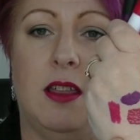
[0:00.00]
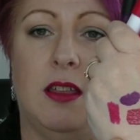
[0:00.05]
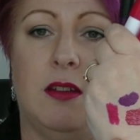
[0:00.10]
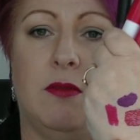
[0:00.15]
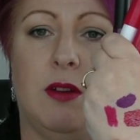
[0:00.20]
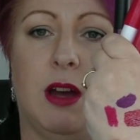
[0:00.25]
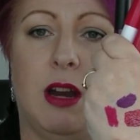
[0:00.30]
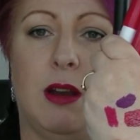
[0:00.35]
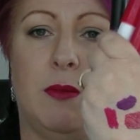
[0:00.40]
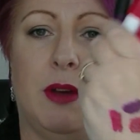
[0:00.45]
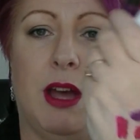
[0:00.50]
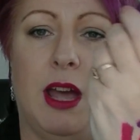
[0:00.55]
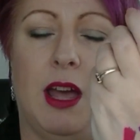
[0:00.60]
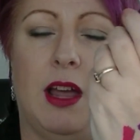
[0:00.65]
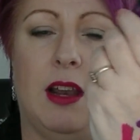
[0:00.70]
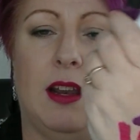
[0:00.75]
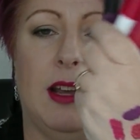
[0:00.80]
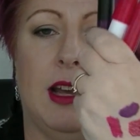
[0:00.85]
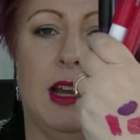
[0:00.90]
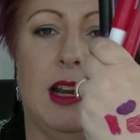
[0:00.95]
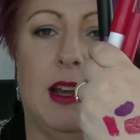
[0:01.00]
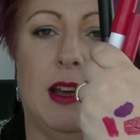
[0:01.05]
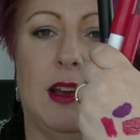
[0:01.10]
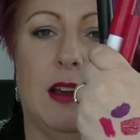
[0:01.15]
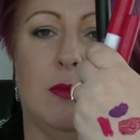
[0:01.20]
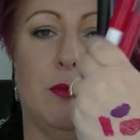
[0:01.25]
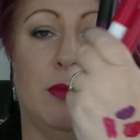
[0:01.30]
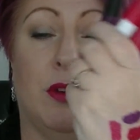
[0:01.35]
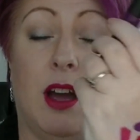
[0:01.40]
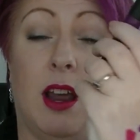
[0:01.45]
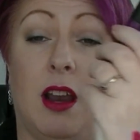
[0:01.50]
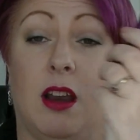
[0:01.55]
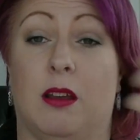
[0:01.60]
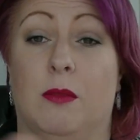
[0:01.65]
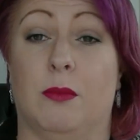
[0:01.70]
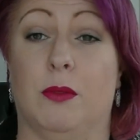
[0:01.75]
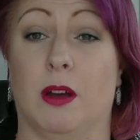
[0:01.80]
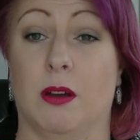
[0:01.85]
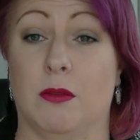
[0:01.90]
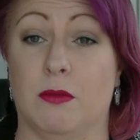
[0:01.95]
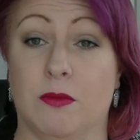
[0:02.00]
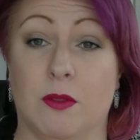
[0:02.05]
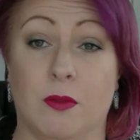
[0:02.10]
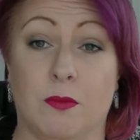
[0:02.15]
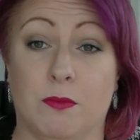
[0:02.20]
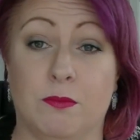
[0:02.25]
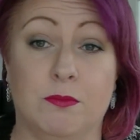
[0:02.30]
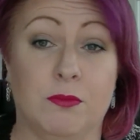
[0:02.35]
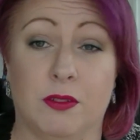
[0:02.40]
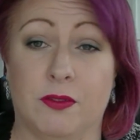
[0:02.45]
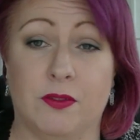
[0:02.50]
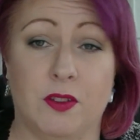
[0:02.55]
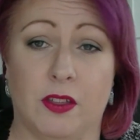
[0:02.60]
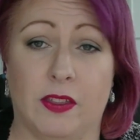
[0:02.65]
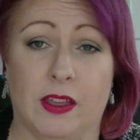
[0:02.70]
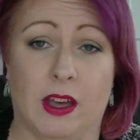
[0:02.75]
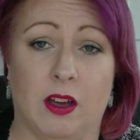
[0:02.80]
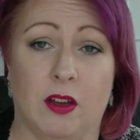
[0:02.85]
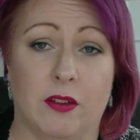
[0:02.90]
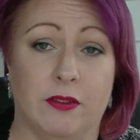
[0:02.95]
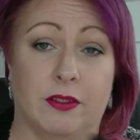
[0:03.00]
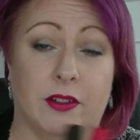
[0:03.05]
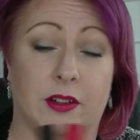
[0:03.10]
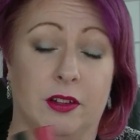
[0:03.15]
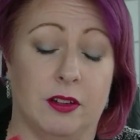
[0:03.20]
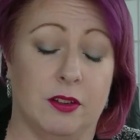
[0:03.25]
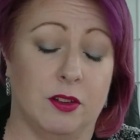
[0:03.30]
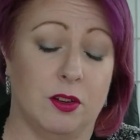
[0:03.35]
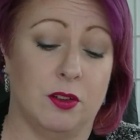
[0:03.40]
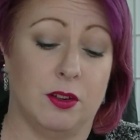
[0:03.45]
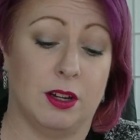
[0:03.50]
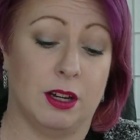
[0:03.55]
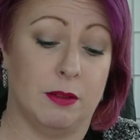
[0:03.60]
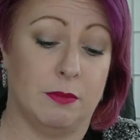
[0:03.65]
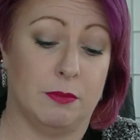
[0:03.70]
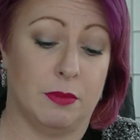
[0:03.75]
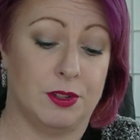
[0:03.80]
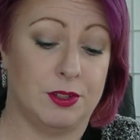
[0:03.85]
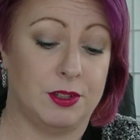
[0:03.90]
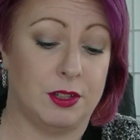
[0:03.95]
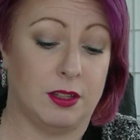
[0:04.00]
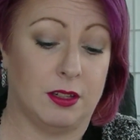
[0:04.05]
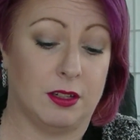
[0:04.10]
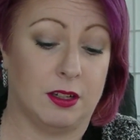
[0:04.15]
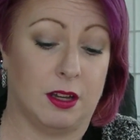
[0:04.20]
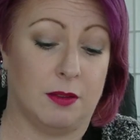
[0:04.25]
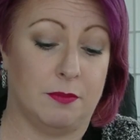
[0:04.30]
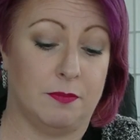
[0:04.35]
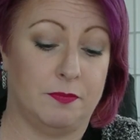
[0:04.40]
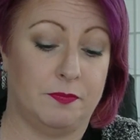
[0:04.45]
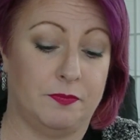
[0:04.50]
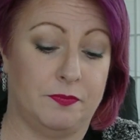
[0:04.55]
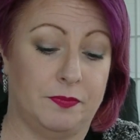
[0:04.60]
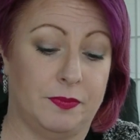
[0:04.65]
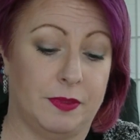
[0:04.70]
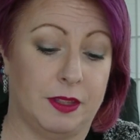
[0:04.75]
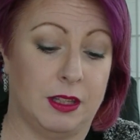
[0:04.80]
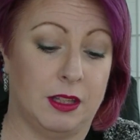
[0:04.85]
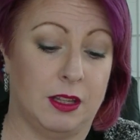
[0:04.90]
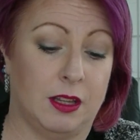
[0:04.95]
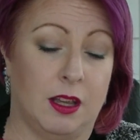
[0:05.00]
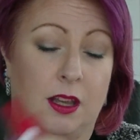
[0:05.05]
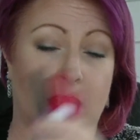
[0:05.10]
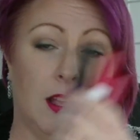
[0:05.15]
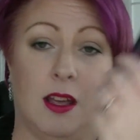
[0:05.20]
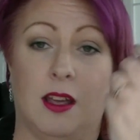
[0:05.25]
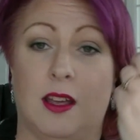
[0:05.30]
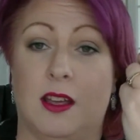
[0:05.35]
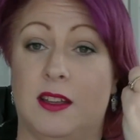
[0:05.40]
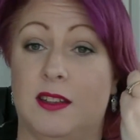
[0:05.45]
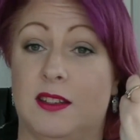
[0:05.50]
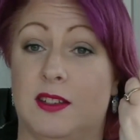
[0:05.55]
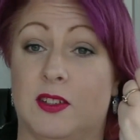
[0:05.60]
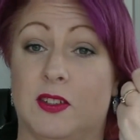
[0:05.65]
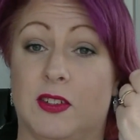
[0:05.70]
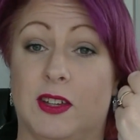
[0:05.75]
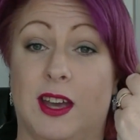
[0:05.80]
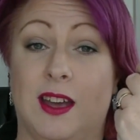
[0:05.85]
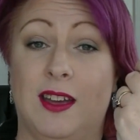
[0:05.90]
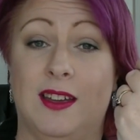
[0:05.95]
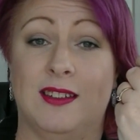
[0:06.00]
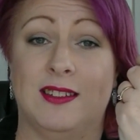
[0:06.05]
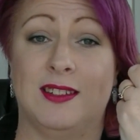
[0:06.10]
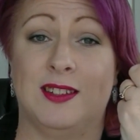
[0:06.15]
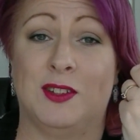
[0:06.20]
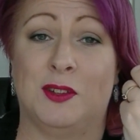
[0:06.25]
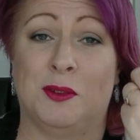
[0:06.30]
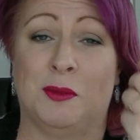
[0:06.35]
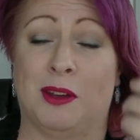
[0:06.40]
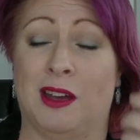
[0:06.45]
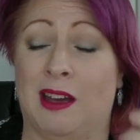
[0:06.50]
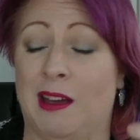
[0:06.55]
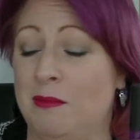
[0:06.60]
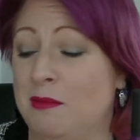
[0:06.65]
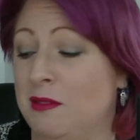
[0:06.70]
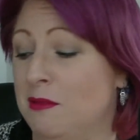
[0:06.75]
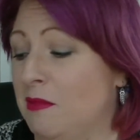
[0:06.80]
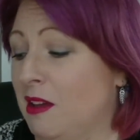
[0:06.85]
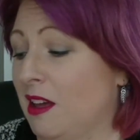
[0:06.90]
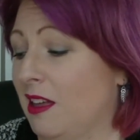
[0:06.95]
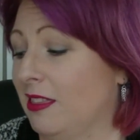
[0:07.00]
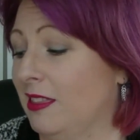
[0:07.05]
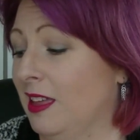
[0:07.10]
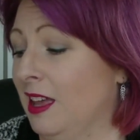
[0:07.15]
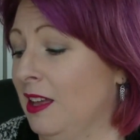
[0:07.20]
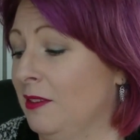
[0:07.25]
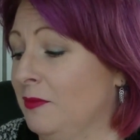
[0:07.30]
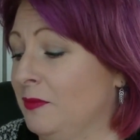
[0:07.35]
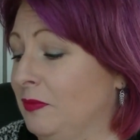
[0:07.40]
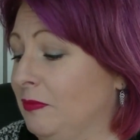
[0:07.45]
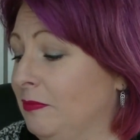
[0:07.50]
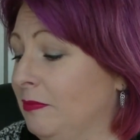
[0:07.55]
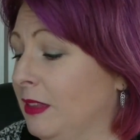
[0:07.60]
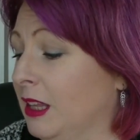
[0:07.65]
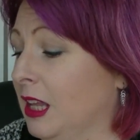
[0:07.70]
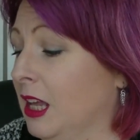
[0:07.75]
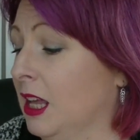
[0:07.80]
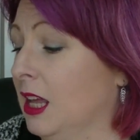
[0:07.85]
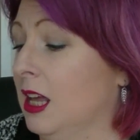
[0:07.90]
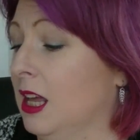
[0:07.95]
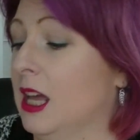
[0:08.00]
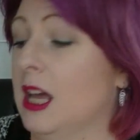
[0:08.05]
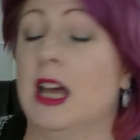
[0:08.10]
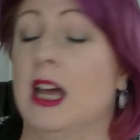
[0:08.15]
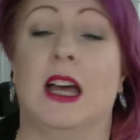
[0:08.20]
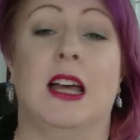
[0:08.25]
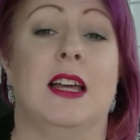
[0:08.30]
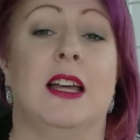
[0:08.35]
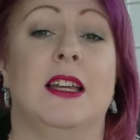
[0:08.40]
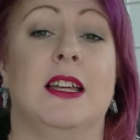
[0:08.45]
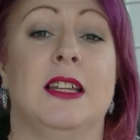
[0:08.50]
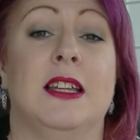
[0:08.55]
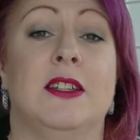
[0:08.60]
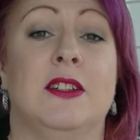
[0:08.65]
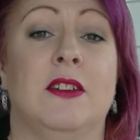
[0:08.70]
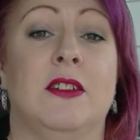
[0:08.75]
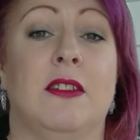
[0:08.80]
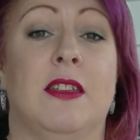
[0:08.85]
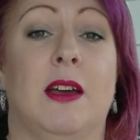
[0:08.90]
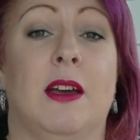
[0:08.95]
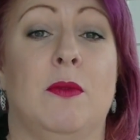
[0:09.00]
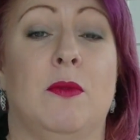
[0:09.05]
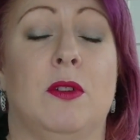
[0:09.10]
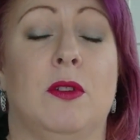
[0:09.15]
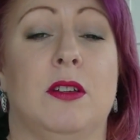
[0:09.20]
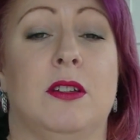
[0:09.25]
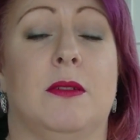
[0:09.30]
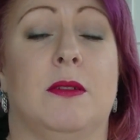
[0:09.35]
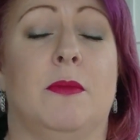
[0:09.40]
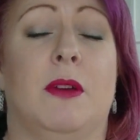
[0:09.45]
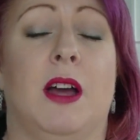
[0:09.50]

they're right up my alley. I like a bright lip. I prefer that over a nude lip most of the time. So yeah, super happy about that. So that was